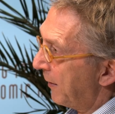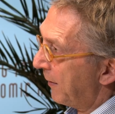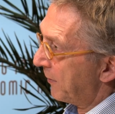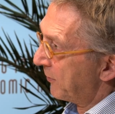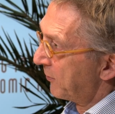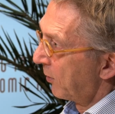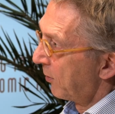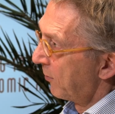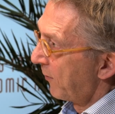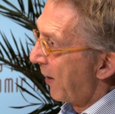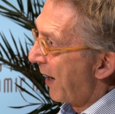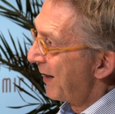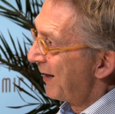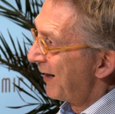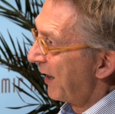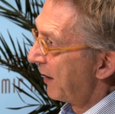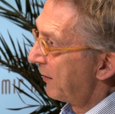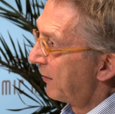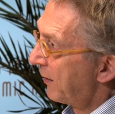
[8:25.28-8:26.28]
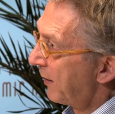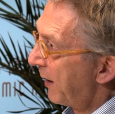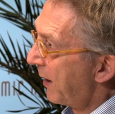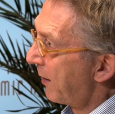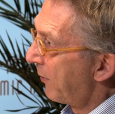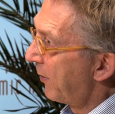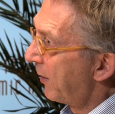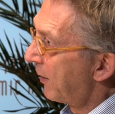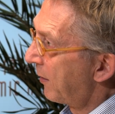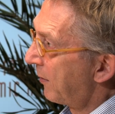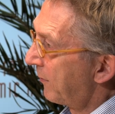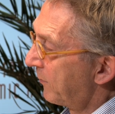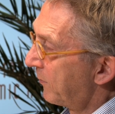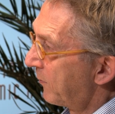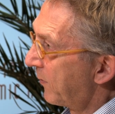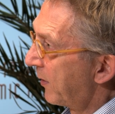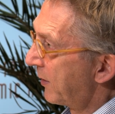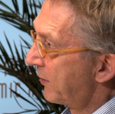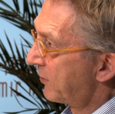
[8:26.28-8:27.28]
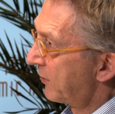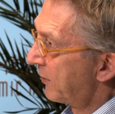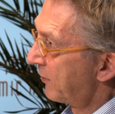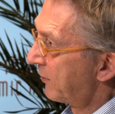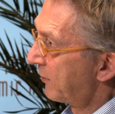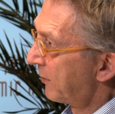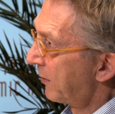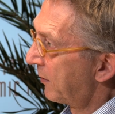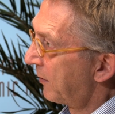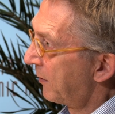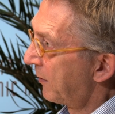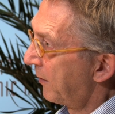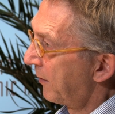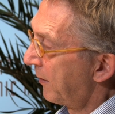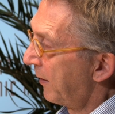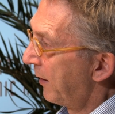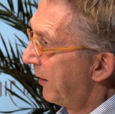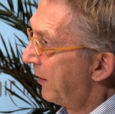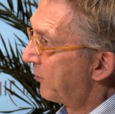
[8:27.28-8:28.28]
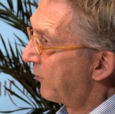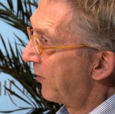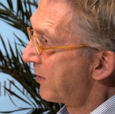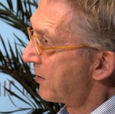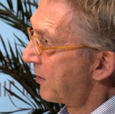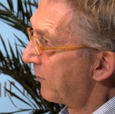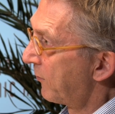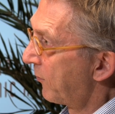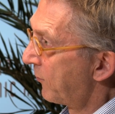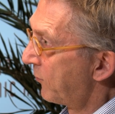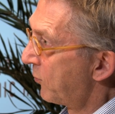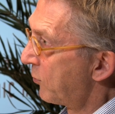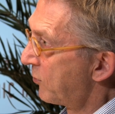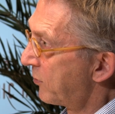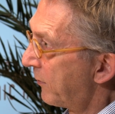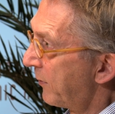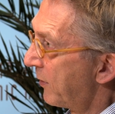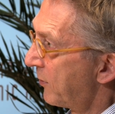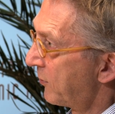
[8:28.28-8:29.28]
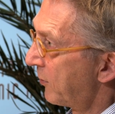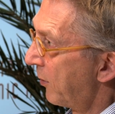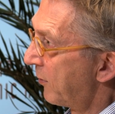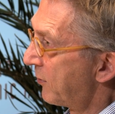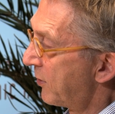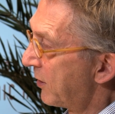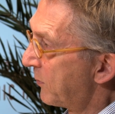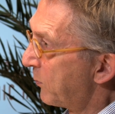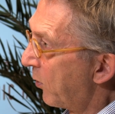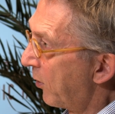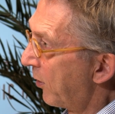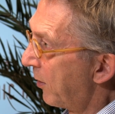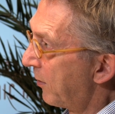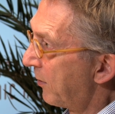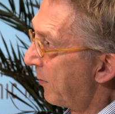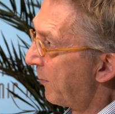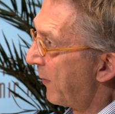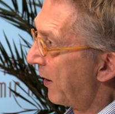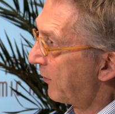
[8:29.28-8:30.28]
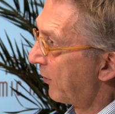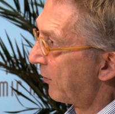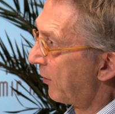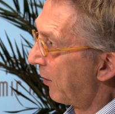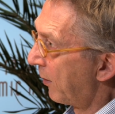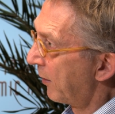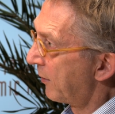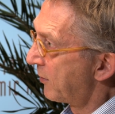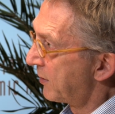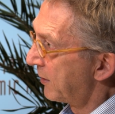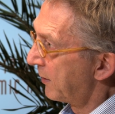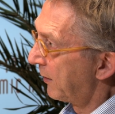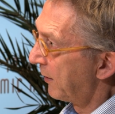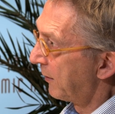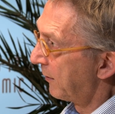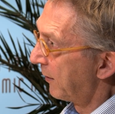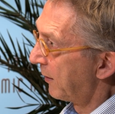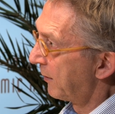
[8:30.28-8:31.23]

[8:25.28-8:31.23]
sort of highlight an area which is interesting for future research. It's more the methodology.